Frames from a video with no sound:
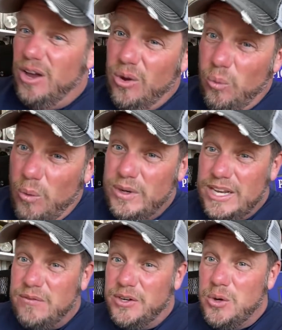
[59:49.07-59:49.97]
what we
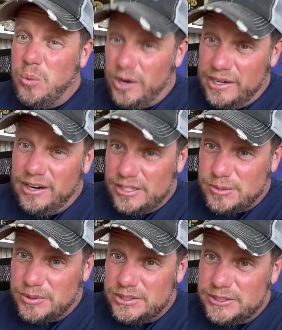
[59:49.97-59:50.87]
did for you working
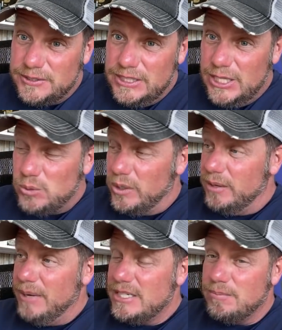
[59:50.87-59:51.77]
customers is we're
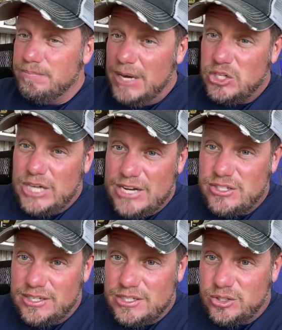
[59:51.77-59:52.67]
going to make some big changes
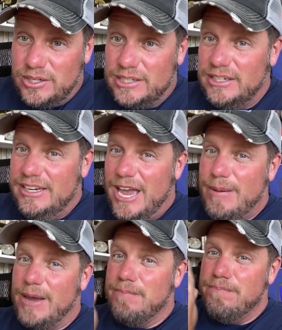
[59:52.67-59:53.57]
to this truck and
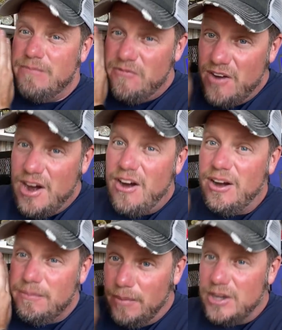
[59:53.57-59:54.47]
make it very
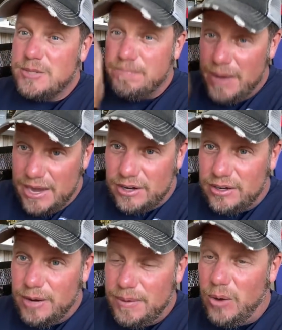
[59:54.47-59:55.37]
very much better
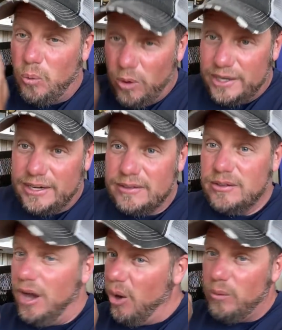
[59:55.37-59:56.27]
about working.
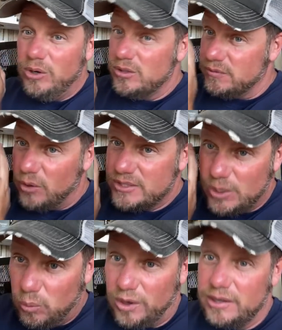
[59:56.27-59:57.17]
All we're doing is focusing
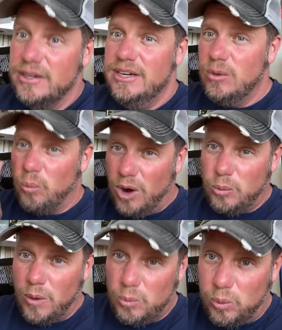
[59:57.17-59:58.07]
on work.
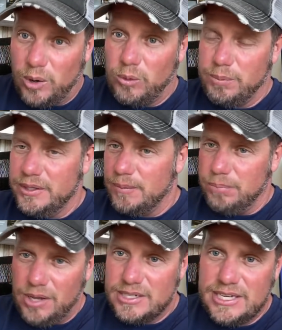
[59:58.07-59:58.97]
Work, work, work. We're putting a
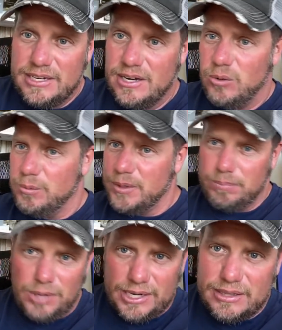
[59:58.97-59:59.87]
plug in here. We're putting a
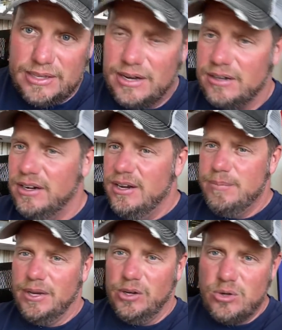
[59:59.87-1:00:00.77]
plug in there.
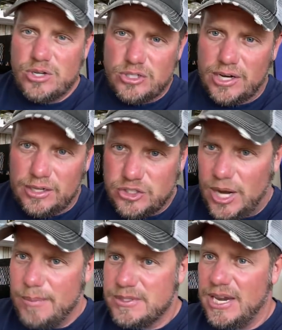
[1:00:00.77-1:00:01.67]
Be able to use your truck at the
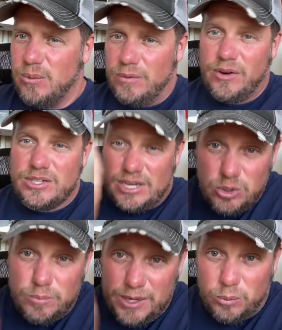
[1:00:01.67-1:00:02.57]
job site. We're focused
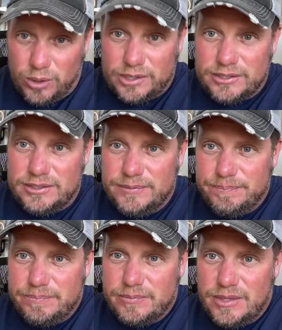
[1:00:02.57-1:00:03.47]
being work.
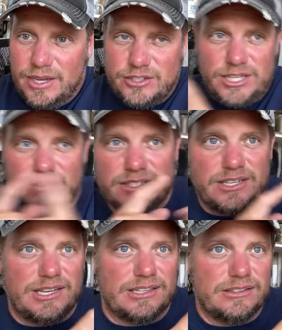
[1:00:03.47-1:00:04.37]
And Chevy's
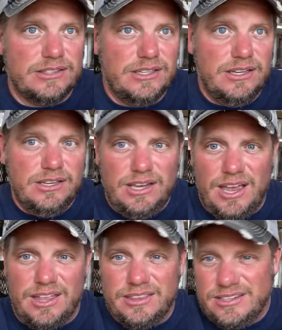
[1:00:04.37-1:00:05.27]
like,
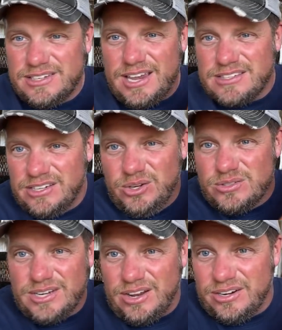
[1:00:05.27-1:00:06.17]
yeah, these guys are going to
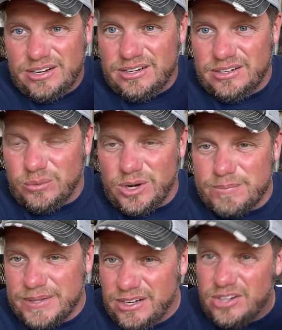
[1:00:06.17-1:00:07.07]
use it out here in the work,
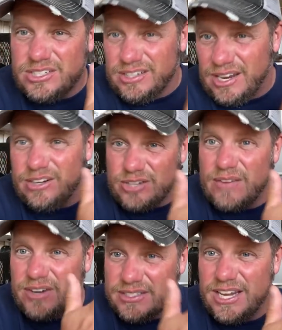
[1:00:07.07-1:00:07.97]
but they're also going to come
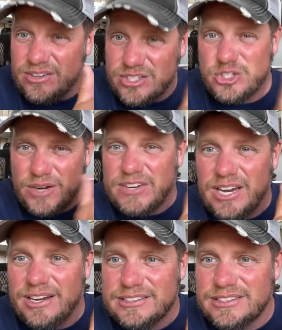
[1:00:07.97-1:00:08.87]
drive around town because they're Chevy
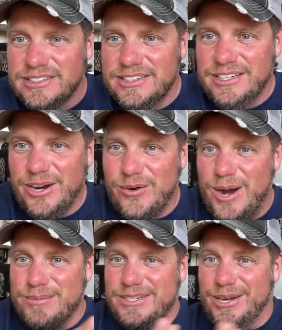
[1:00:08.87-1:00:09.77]
guys. And
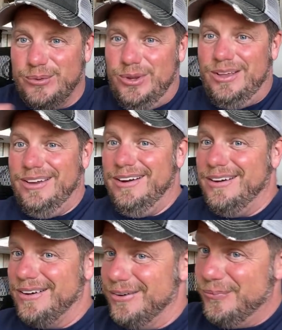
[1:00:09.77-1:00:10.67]
Ram's like, well,
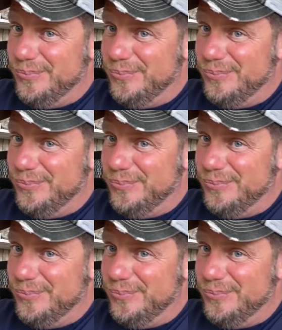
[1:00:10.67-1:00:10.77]
there.